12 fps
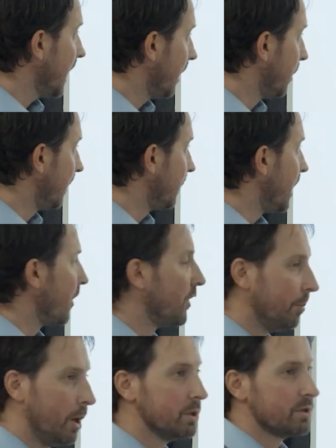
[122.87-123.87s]
however,
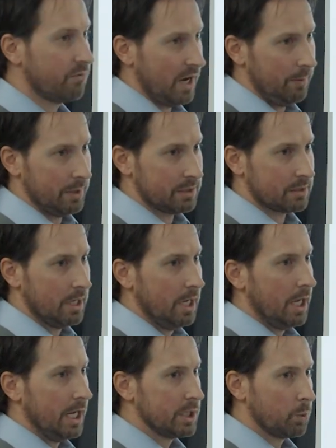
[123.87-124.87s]
the most famous
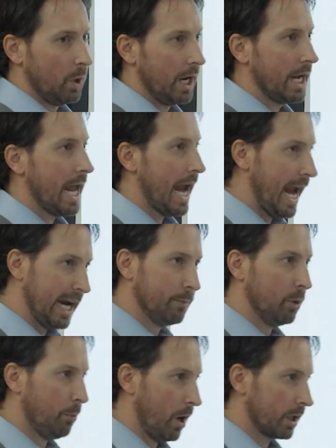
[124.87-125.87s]
is what
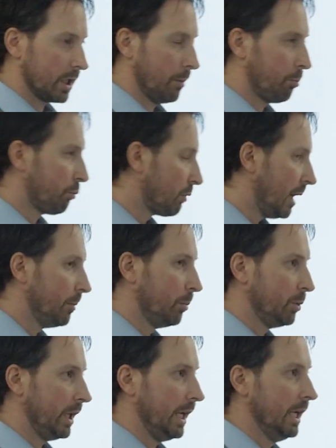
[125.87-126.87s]
Hannibal Barca,
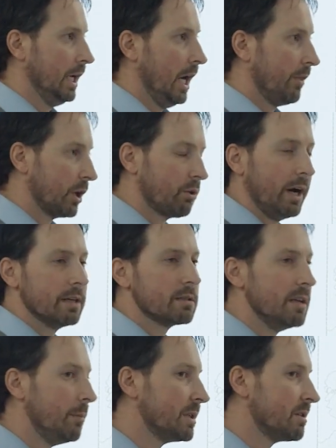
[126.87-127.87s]
probably the
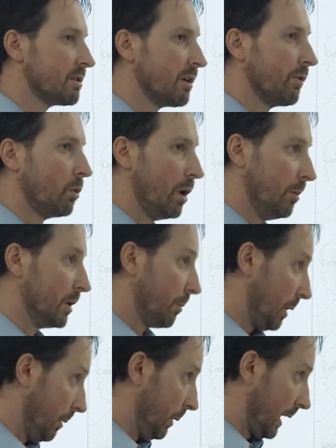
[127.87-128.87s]
greatest nemesis of the Roman
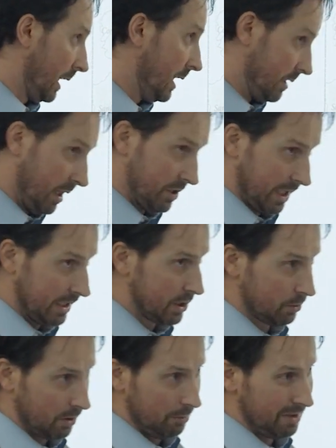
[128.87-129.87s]
Republic, does against
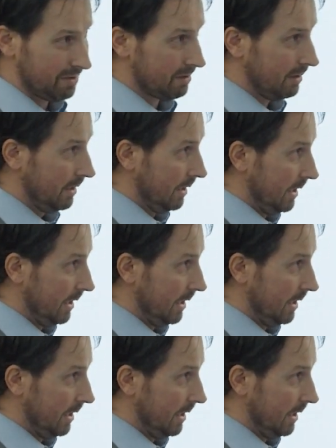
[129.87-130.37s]
the Romans.